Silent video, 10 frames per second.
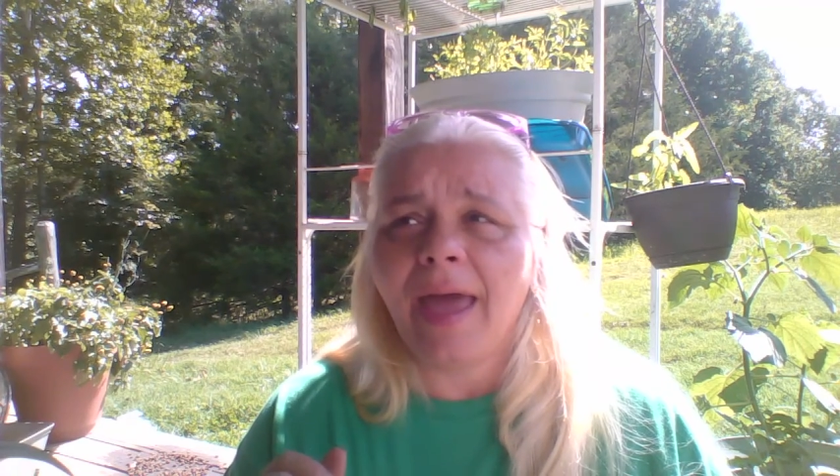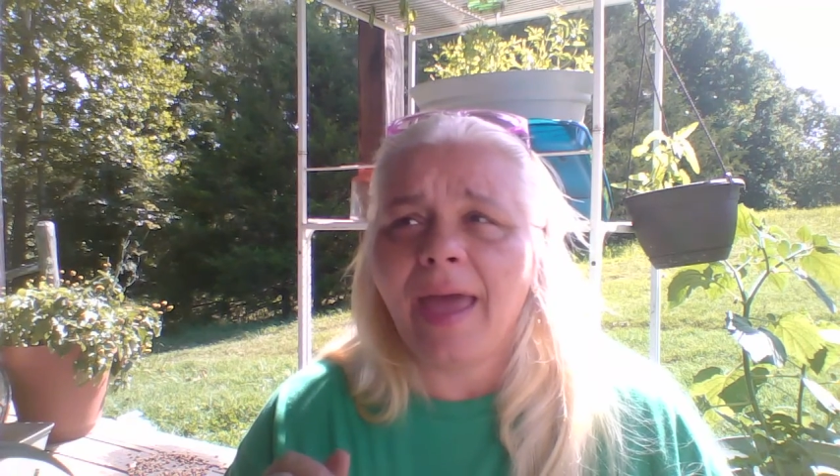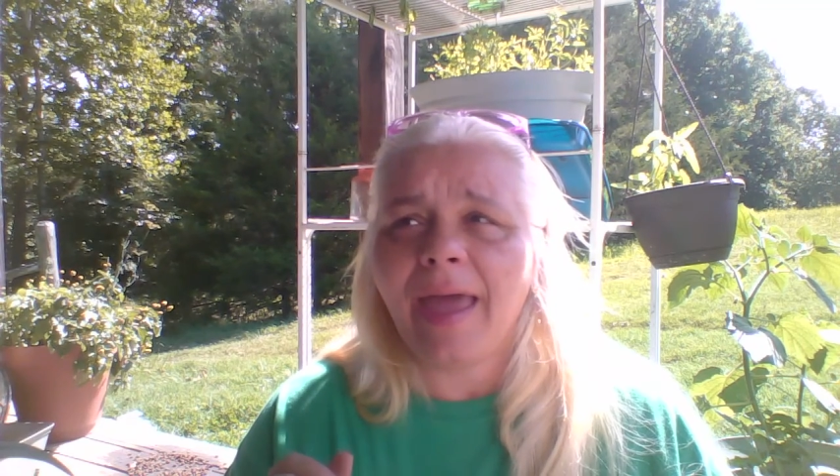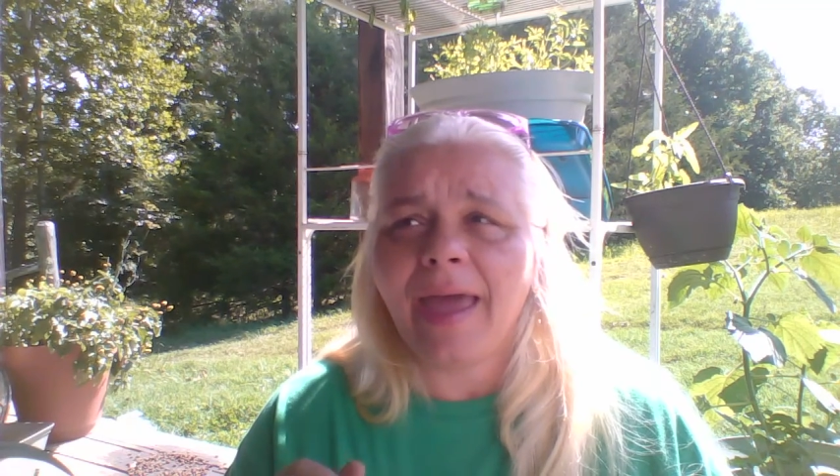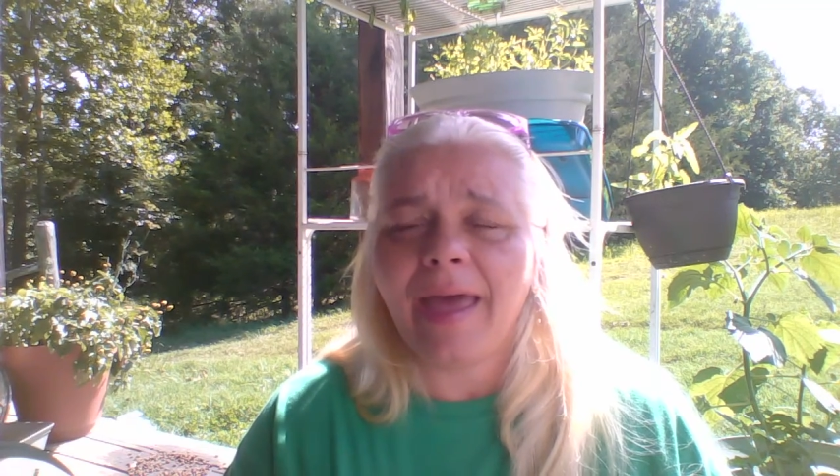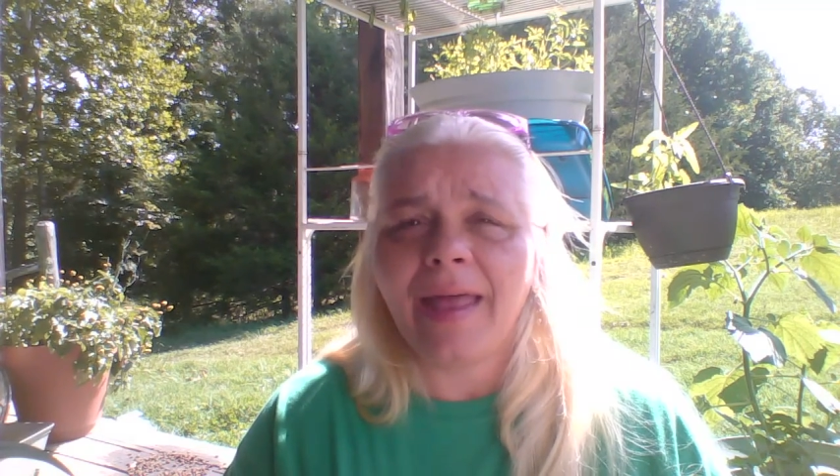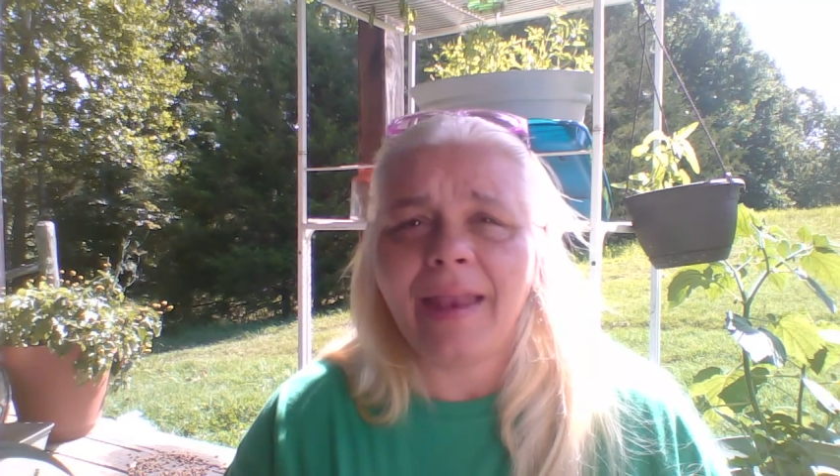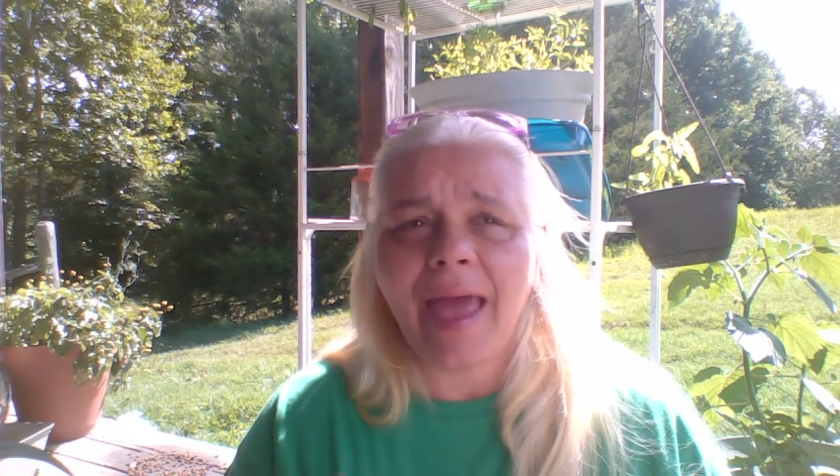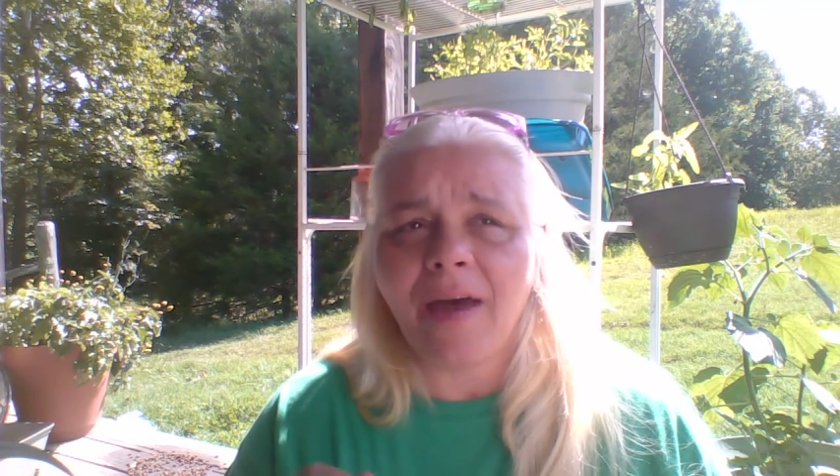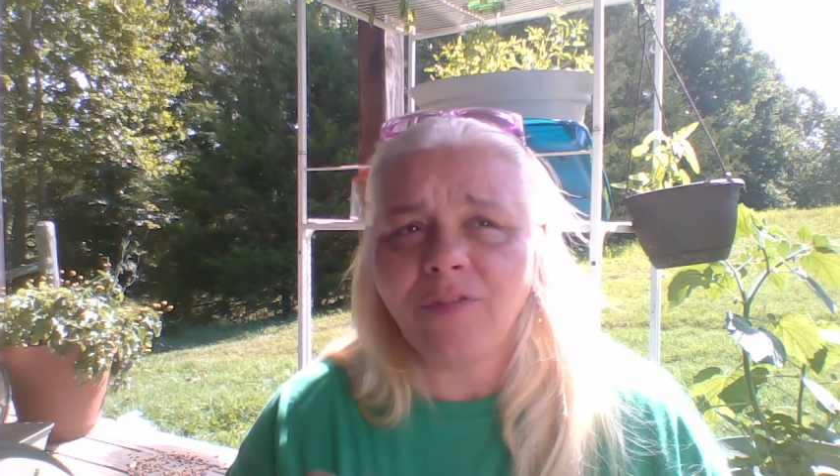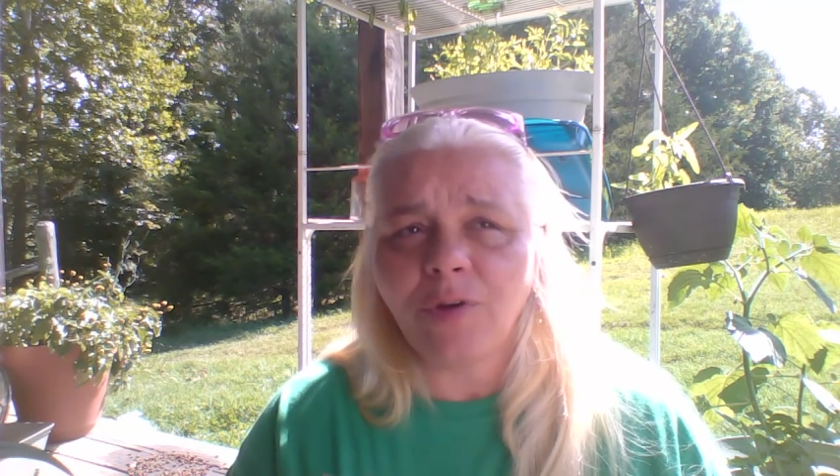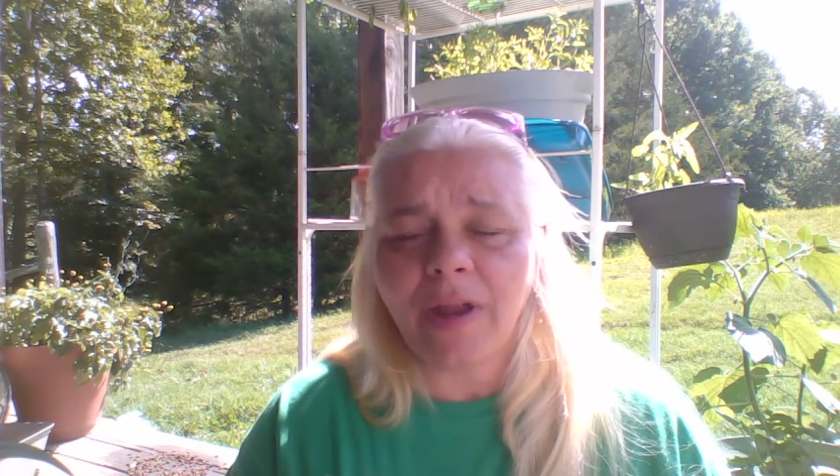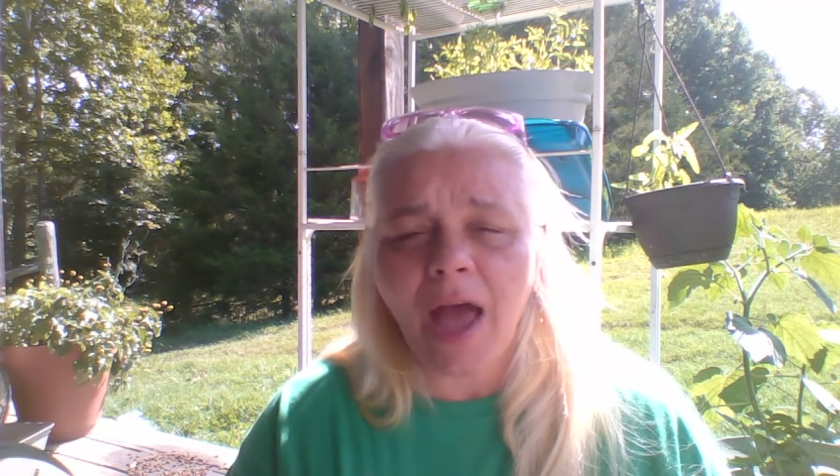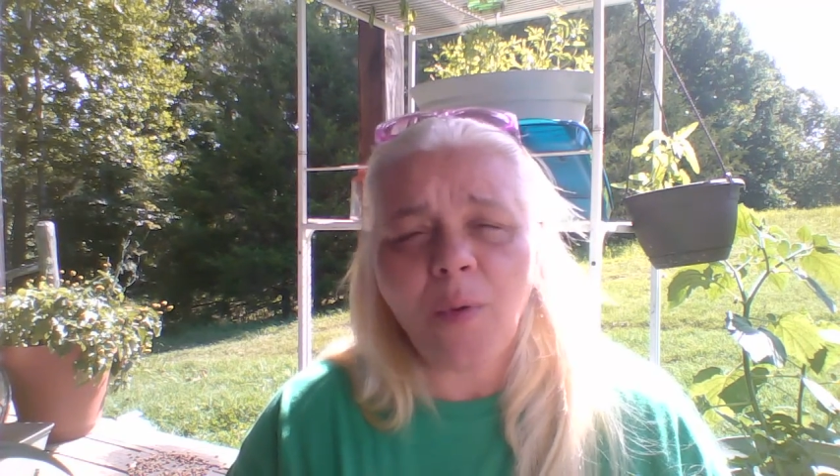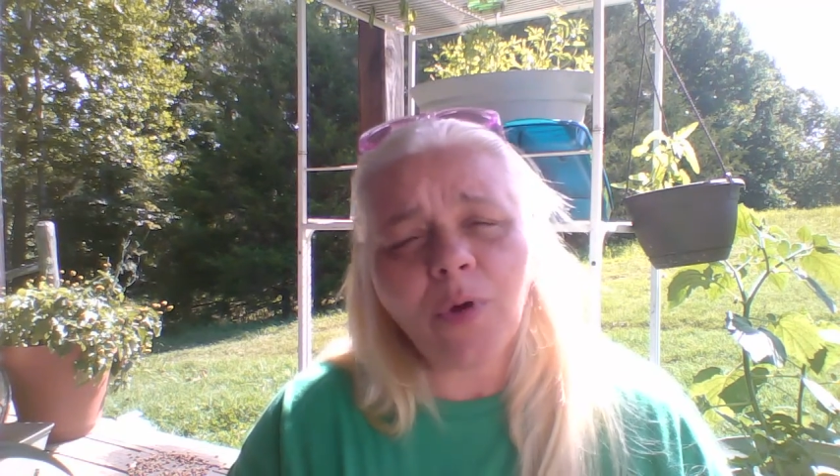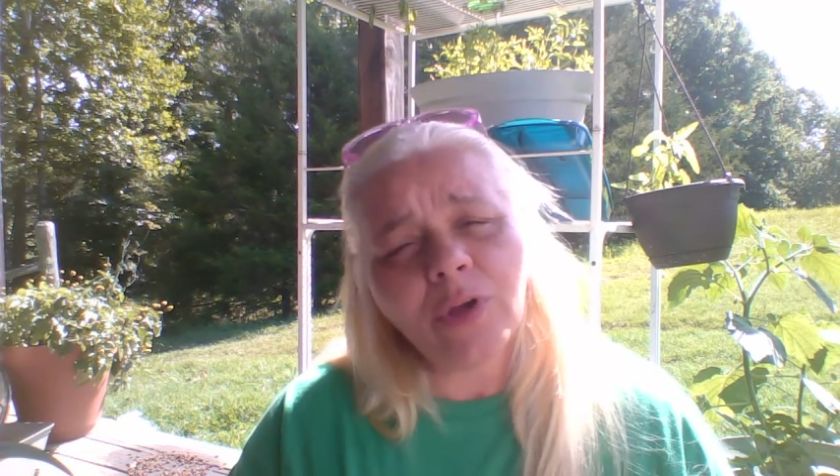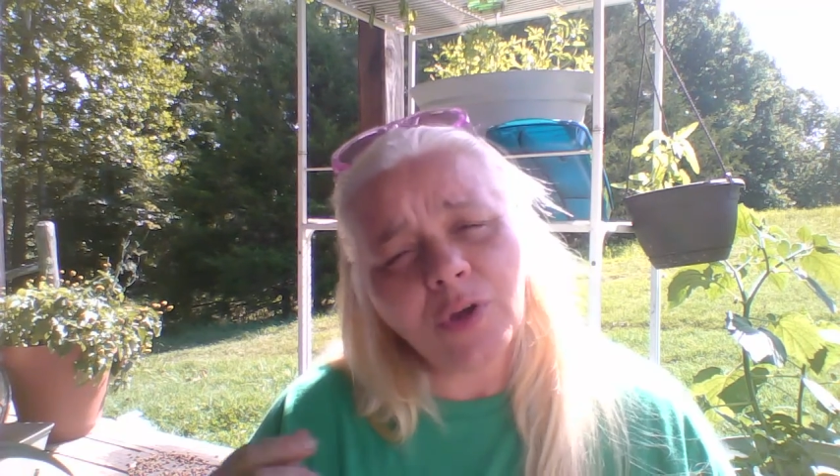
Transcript: and after an hour you're